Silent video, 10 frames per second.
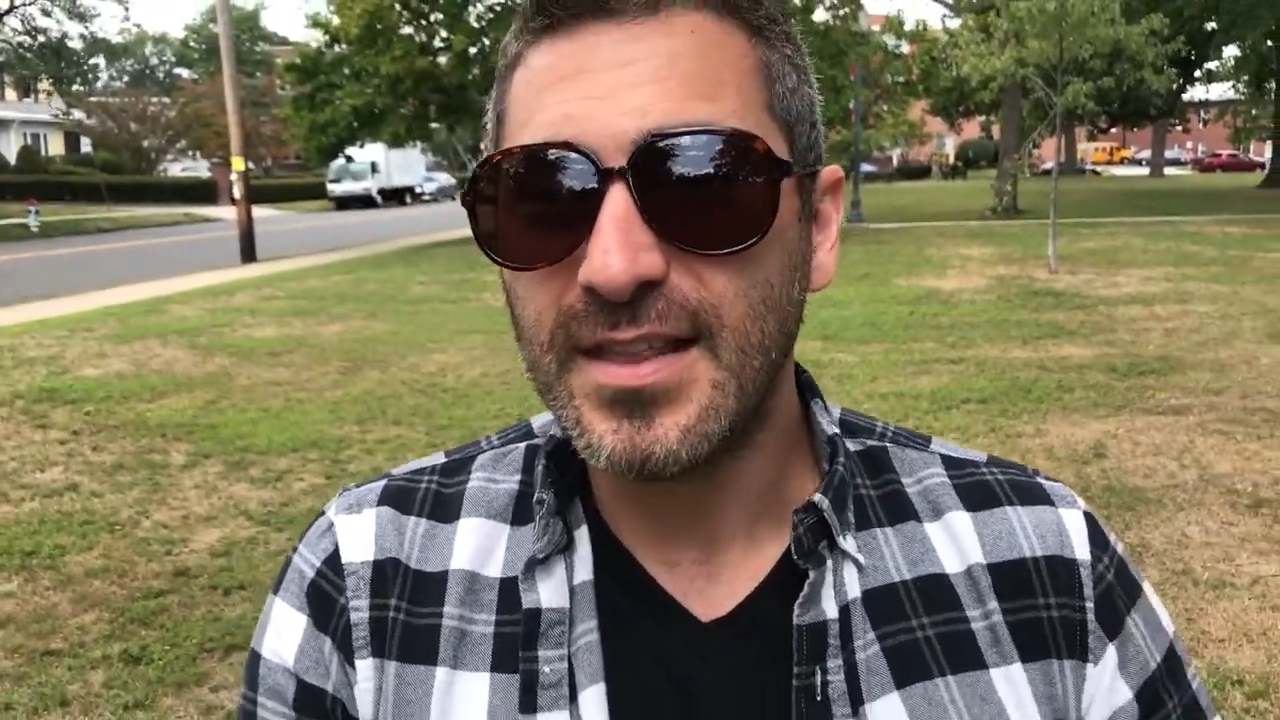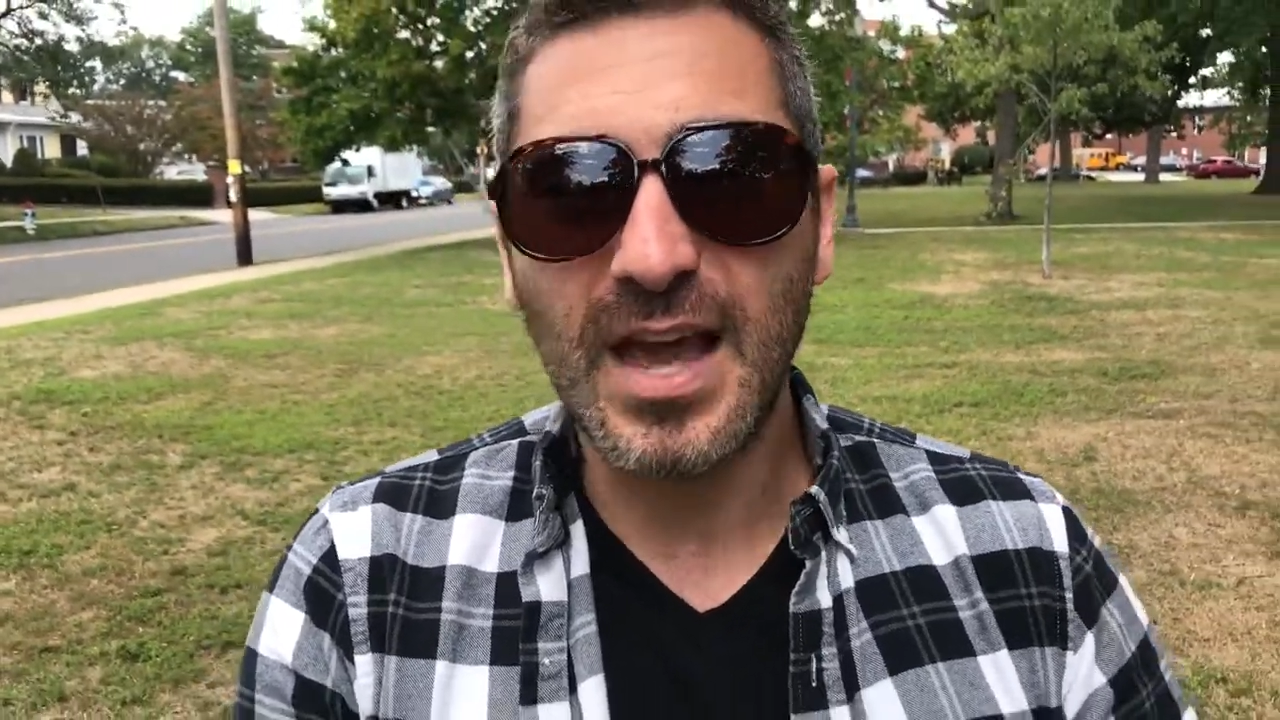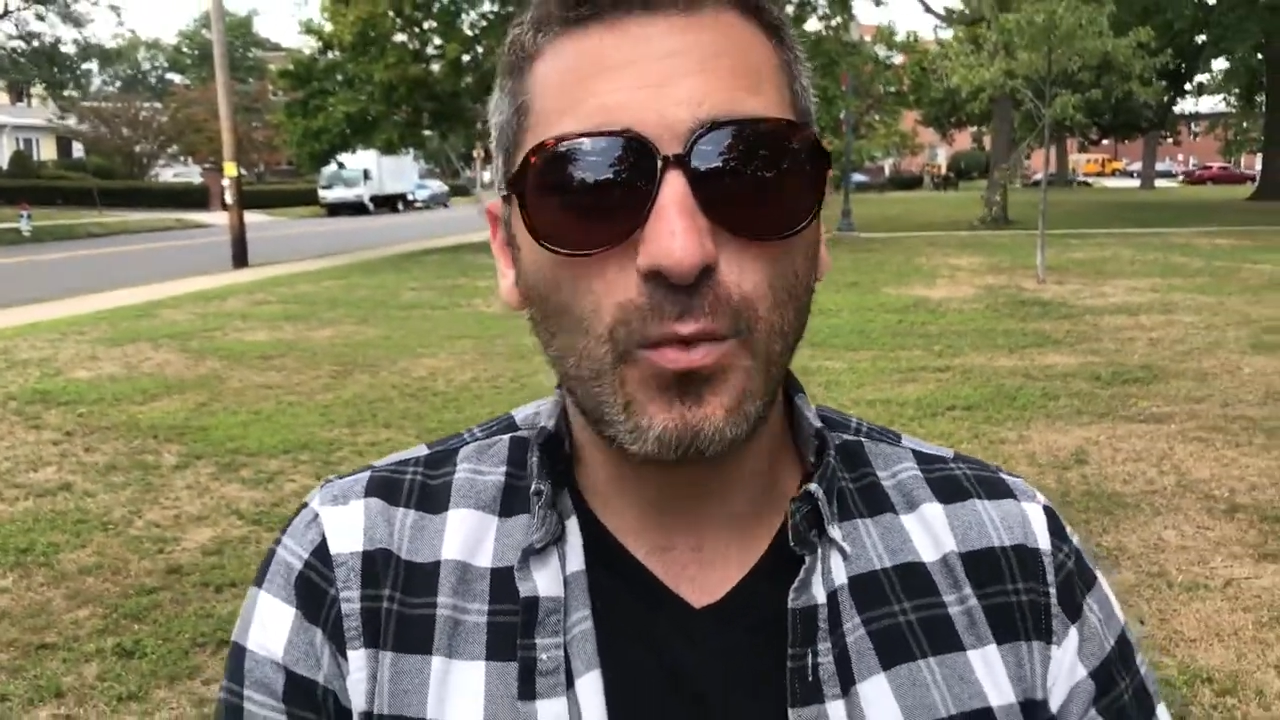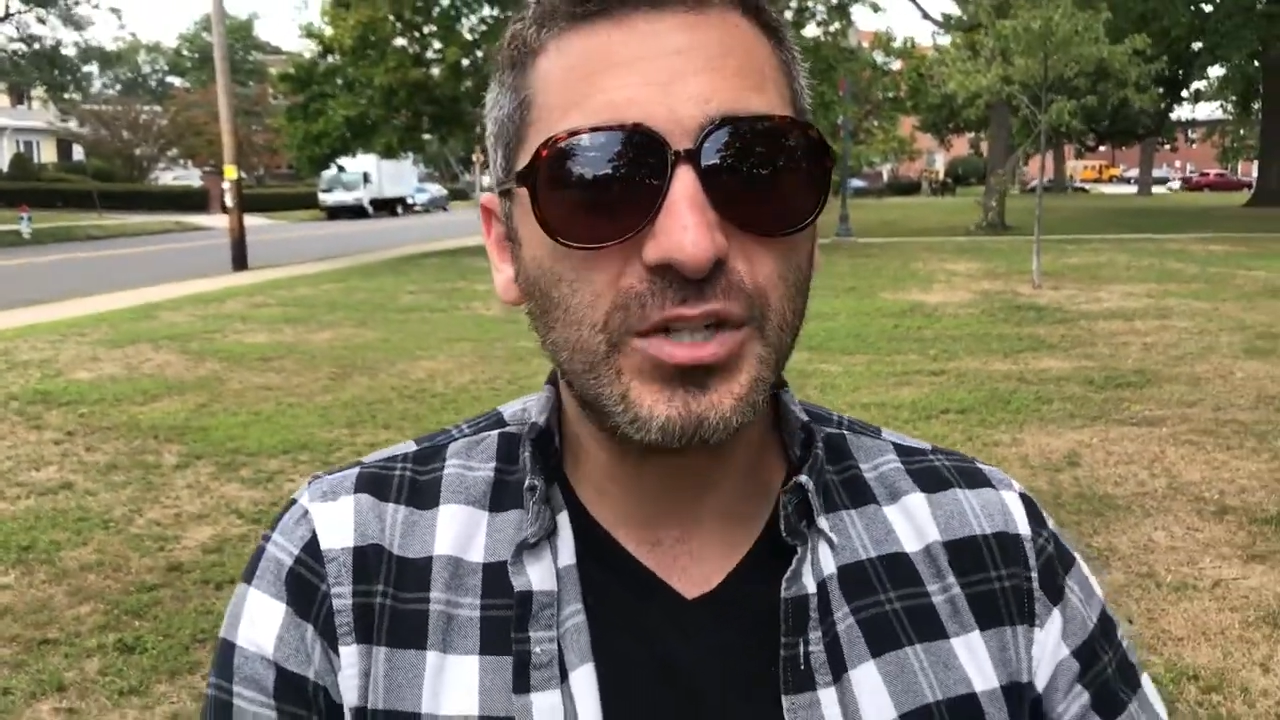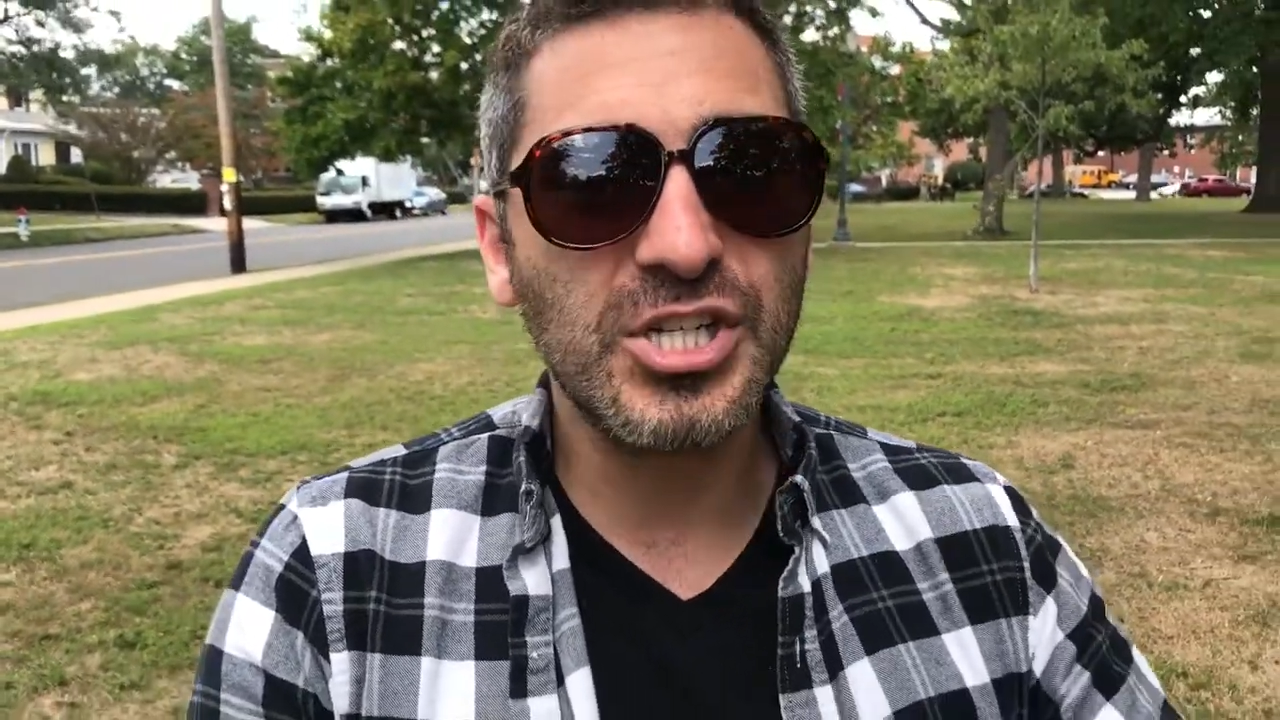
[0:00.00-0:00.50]

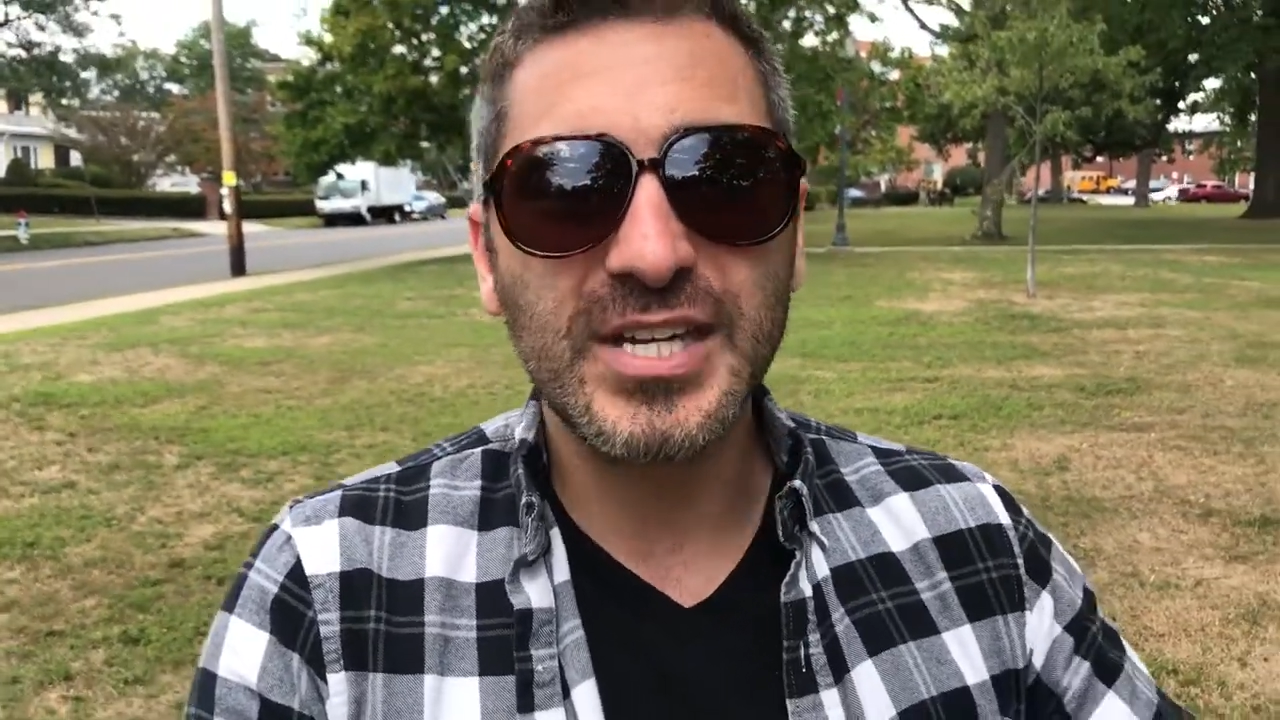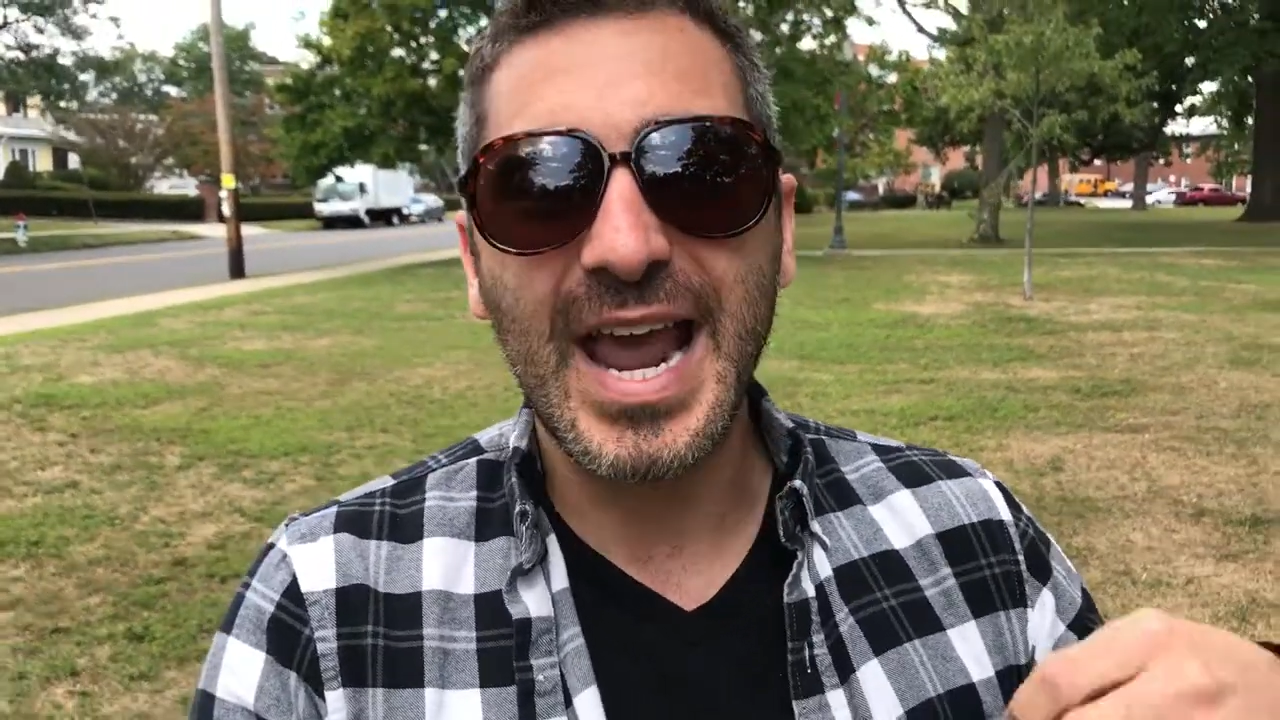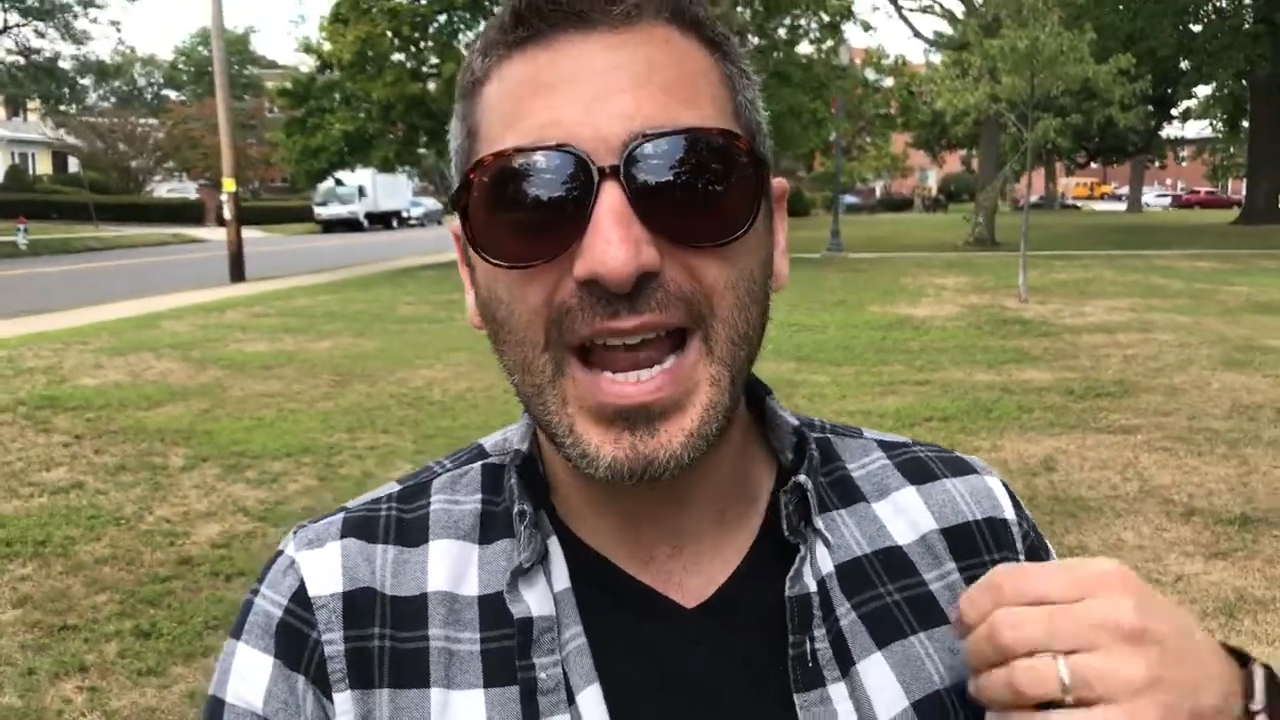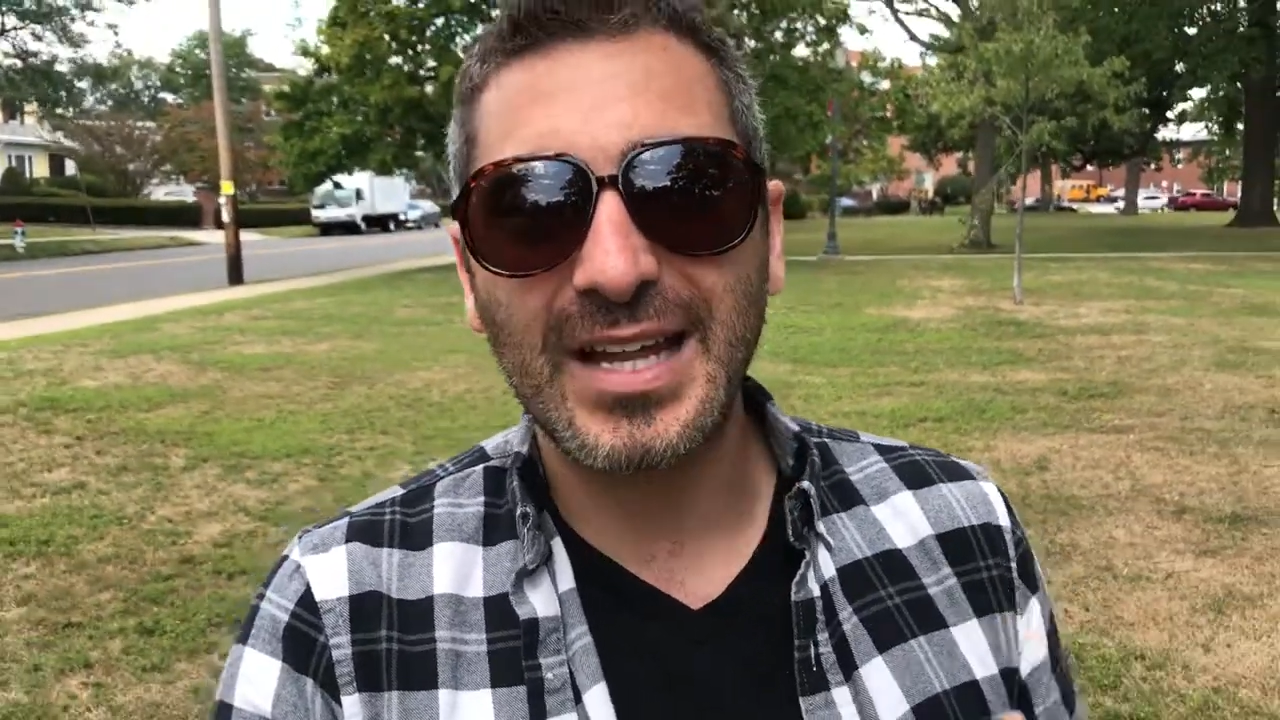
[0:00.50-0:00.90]
that we just can't